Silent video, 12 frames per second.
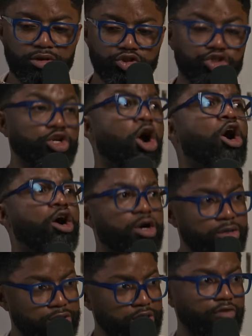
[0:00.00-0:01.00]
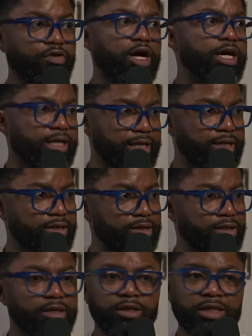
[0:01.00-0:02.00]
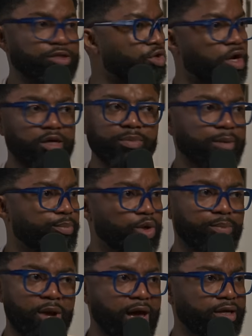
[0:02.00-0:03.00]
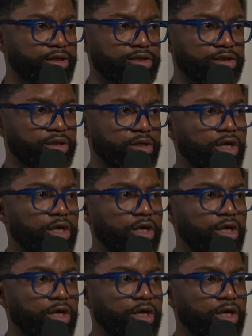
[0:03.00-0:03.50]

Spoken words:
jars of honey that's already been prepackaged.